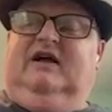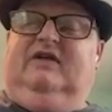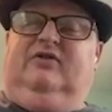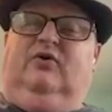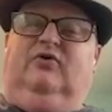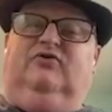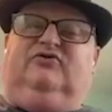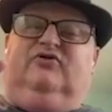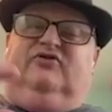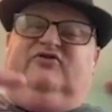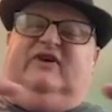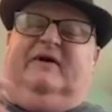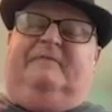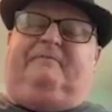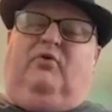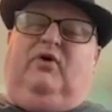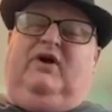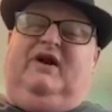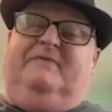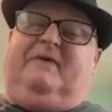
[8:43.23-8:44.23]
And those are
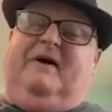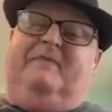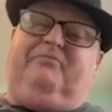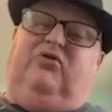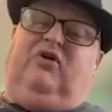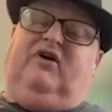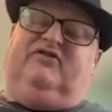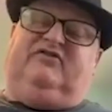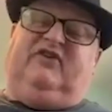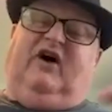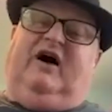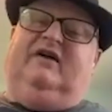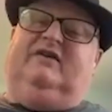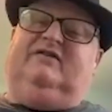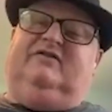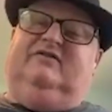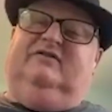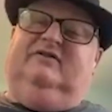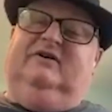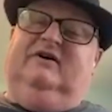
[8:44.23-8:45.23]
separated by plus
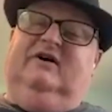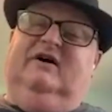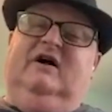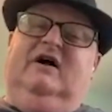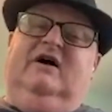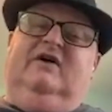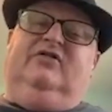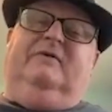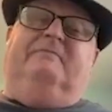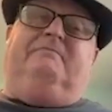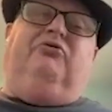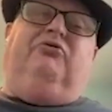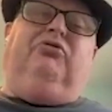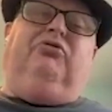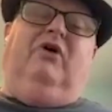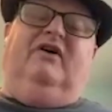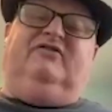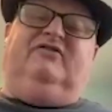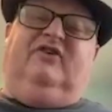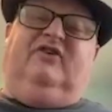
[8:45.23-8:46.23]
signs. The
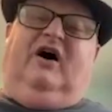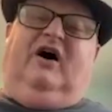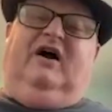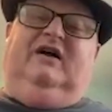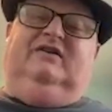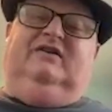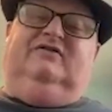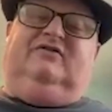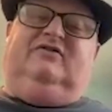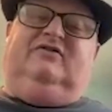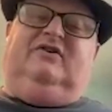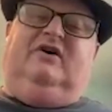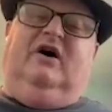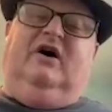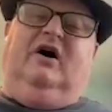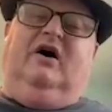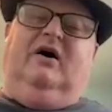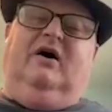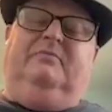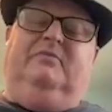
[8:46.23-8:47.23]
plus signs
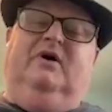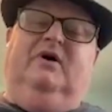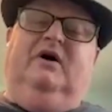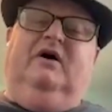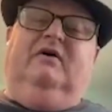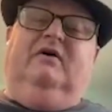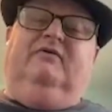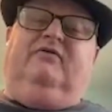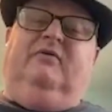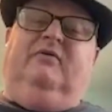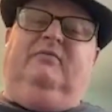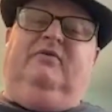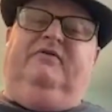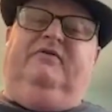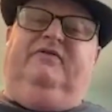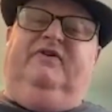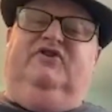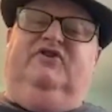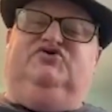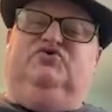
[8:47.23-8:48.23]
come from
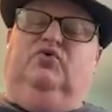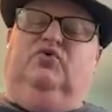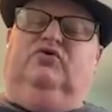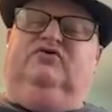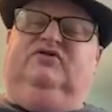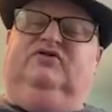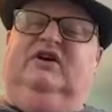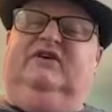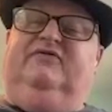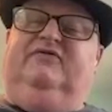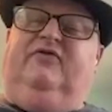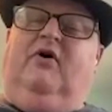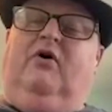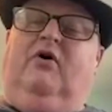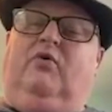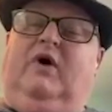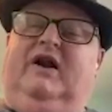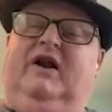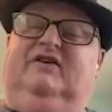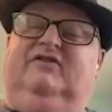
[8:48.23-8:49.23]
a visual
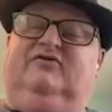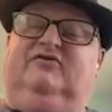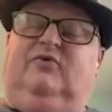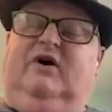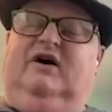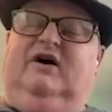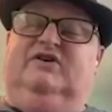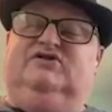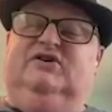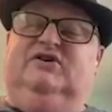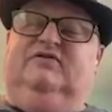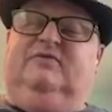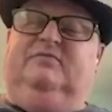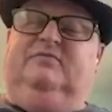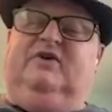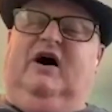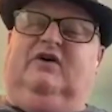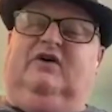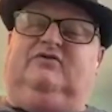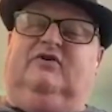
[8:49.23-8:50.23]
default writing strategy
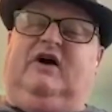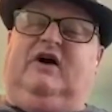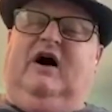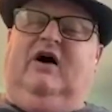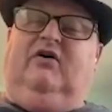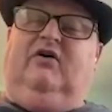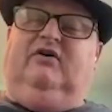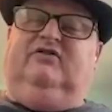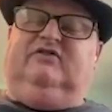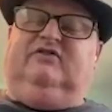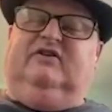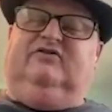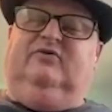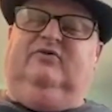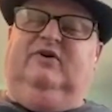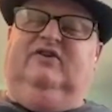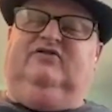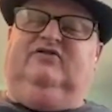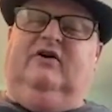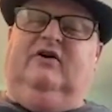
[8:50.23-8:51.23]
from Dr. Collins at
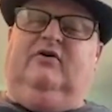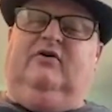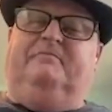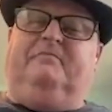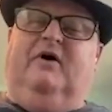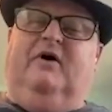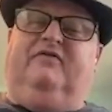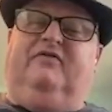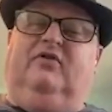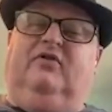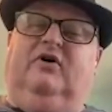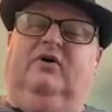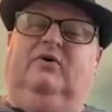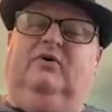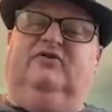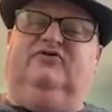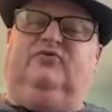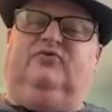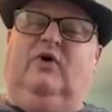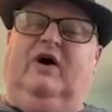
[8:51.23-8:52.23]
SUNY Center at
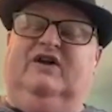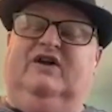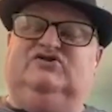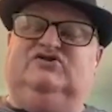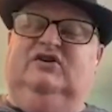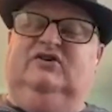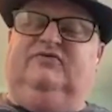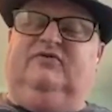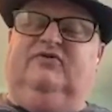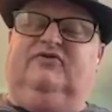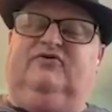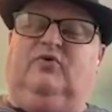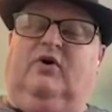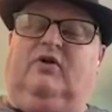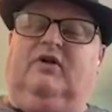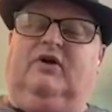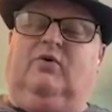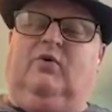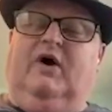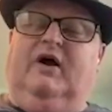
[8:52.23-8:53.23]
Buffalo, and strategies for
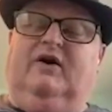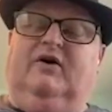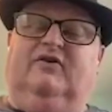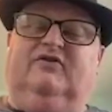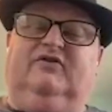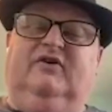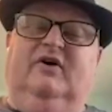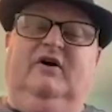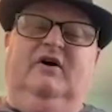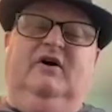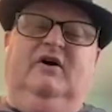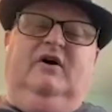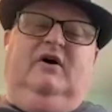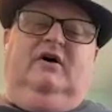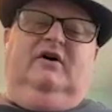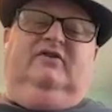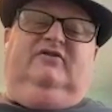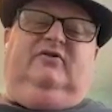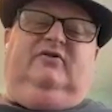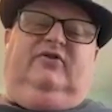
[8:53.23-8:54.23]
struggling writers.
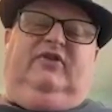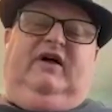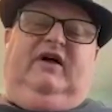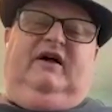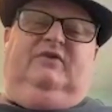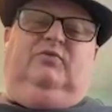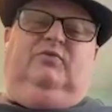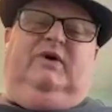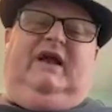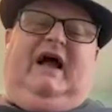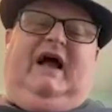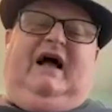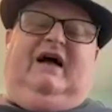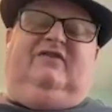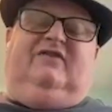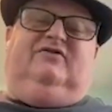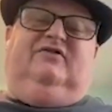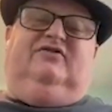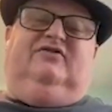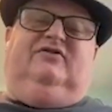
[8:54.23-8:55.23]
So then we
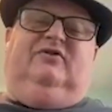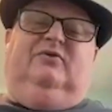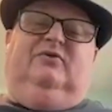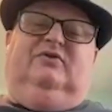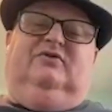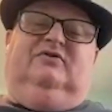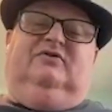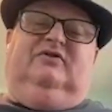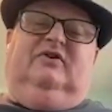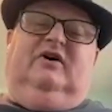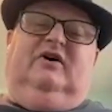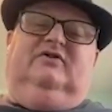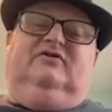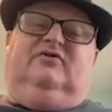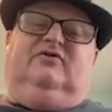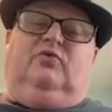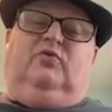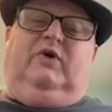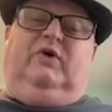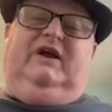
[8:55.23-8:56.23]
ask the student
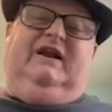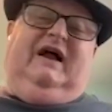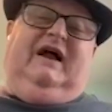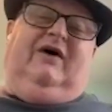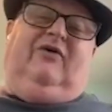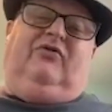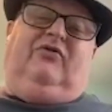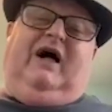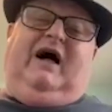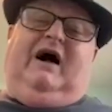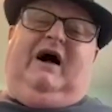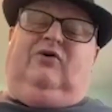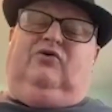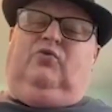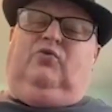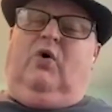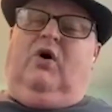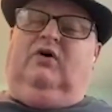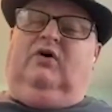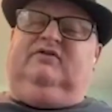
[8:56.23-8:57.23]
to read out
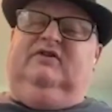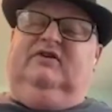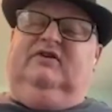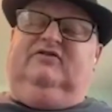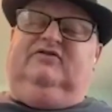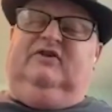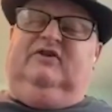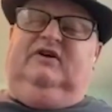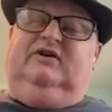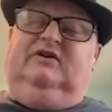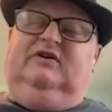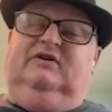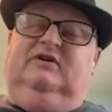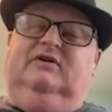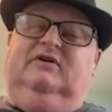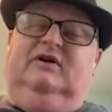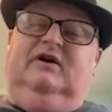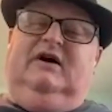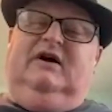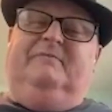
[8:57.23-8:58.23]
loud Walt Disney,
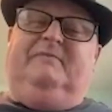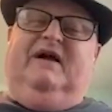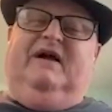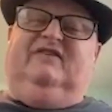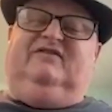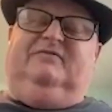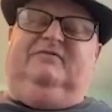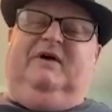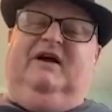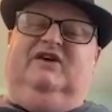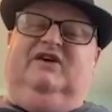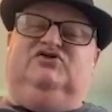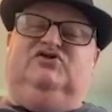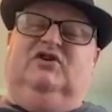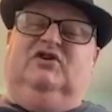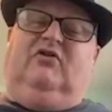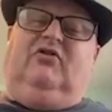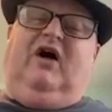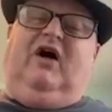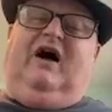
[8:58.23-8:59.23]

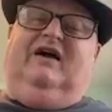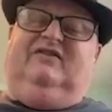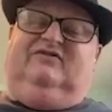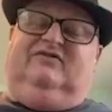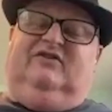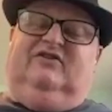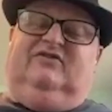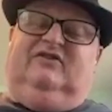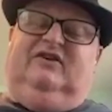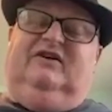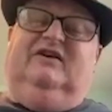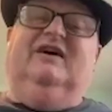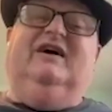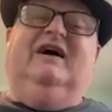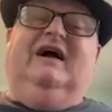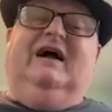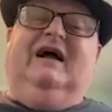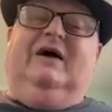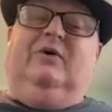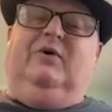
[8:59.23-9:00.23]
emancipation, Elias Disney.
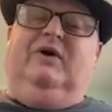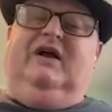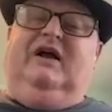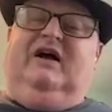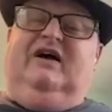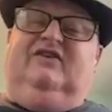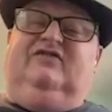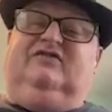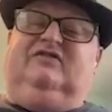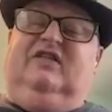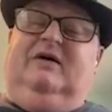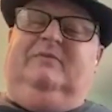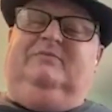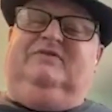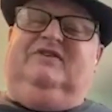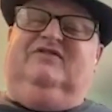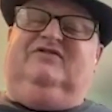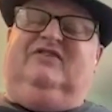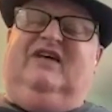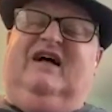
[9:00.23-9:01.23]
And we ask
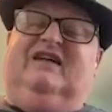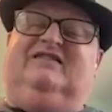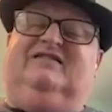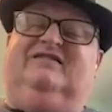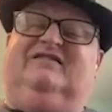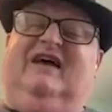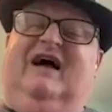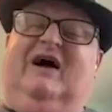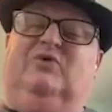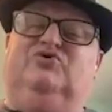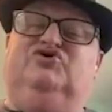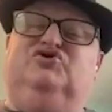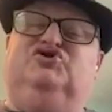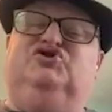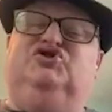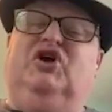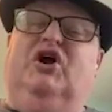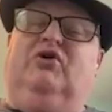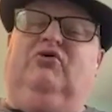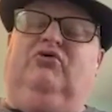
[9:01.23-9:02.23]
them, does that sound
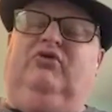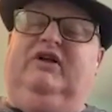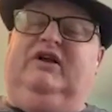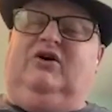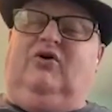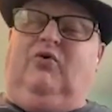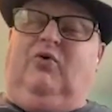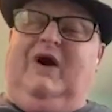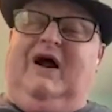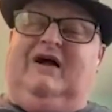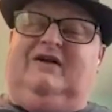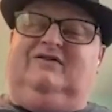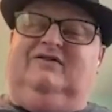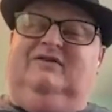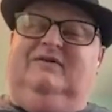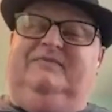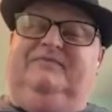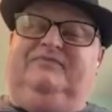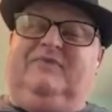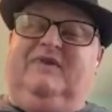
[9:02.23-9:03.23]
generally
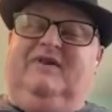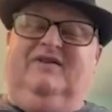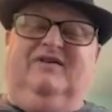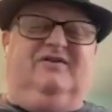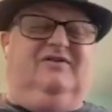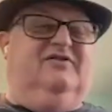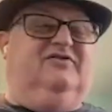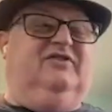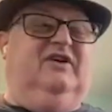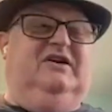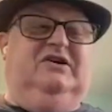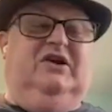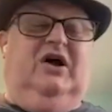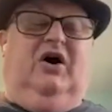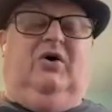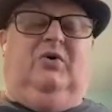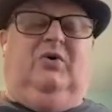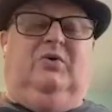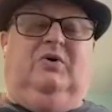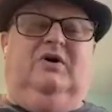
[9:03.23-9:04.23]
correct? They're going to say
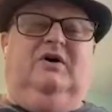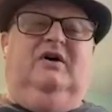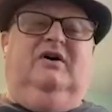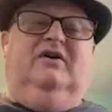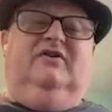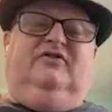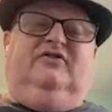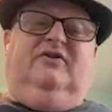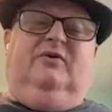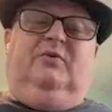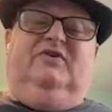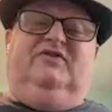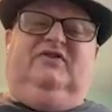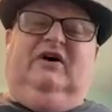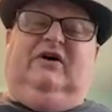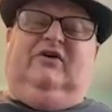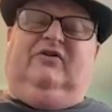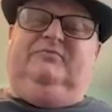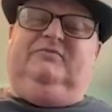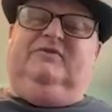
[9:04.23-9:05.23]
no. So then we
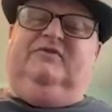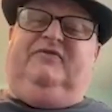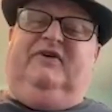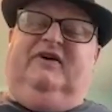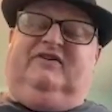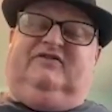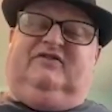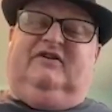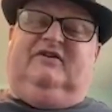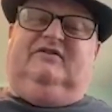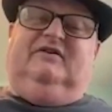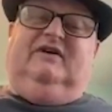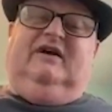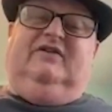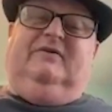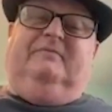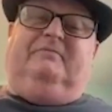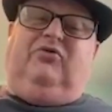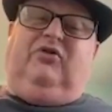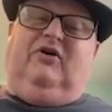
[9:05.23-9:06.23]
tell them to fix it.
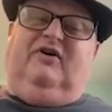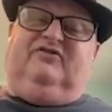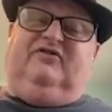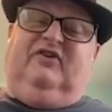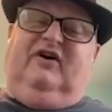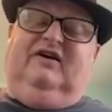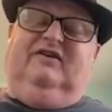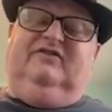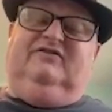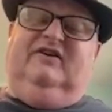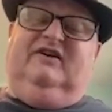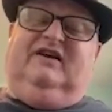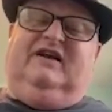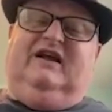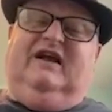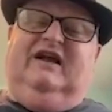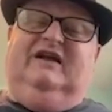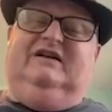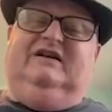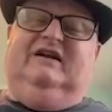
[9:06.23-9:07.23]
And the plus signs
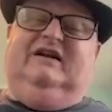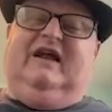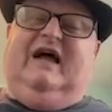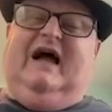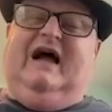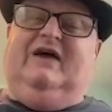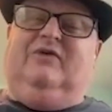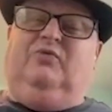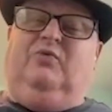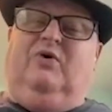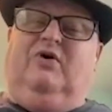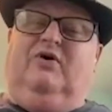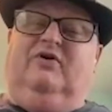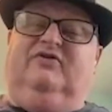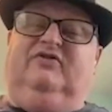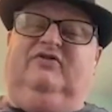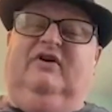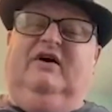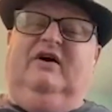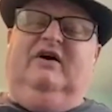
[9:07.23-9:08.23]
indicate you need to add
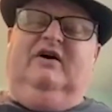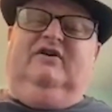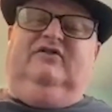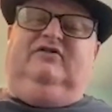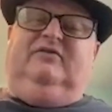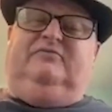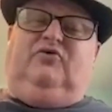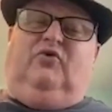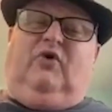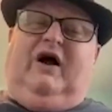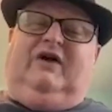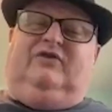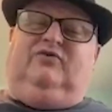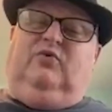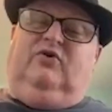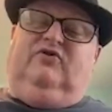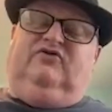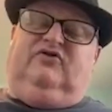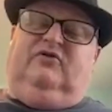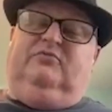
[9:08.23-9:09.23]
words,
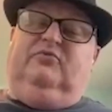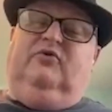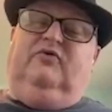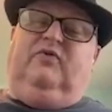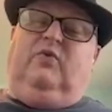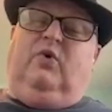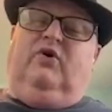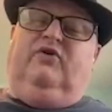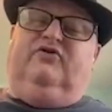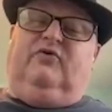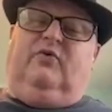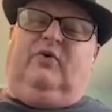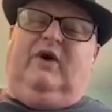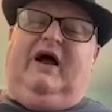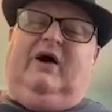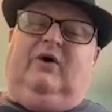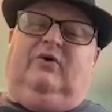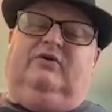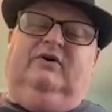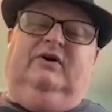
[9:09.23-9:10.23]
subtract words, or move words
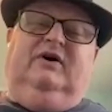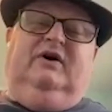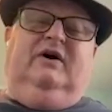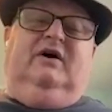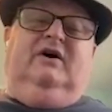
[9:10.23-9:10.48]
around.